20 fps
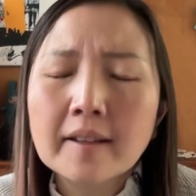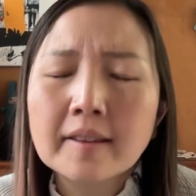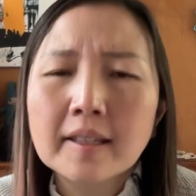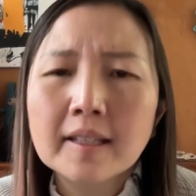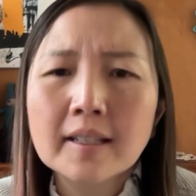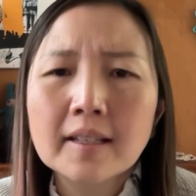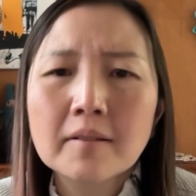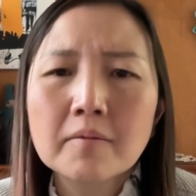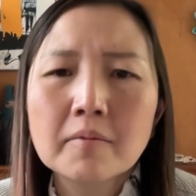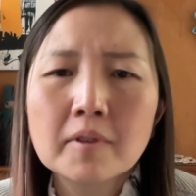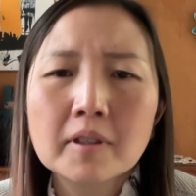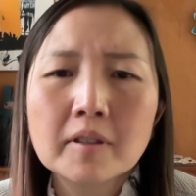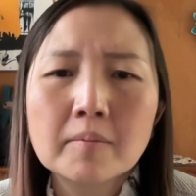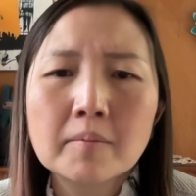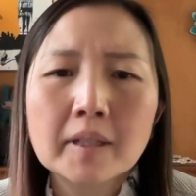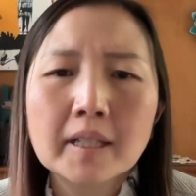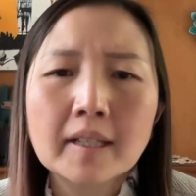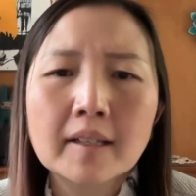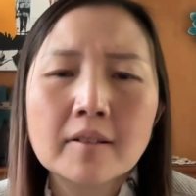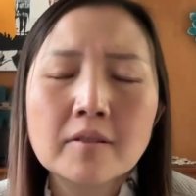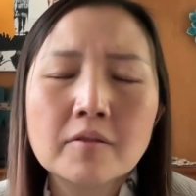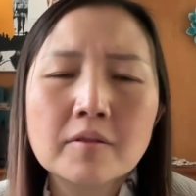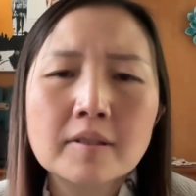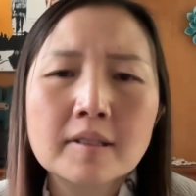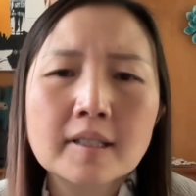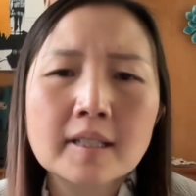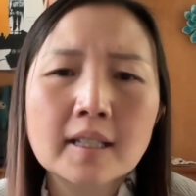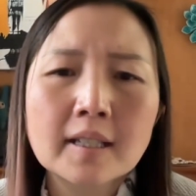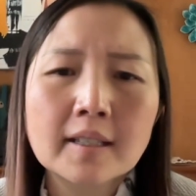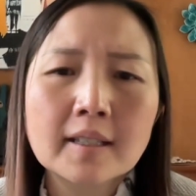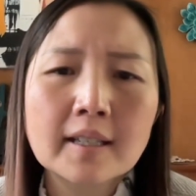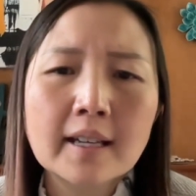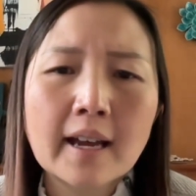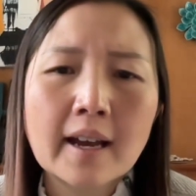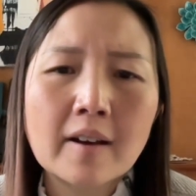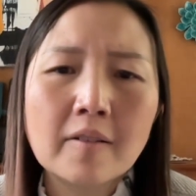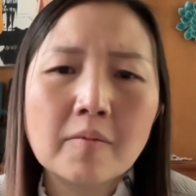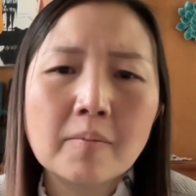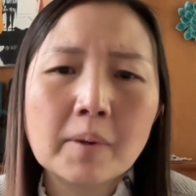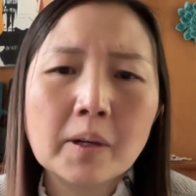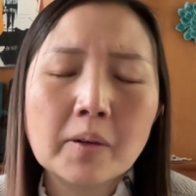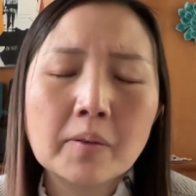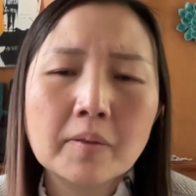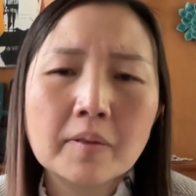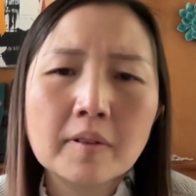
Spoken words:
think it would have been interesting to have both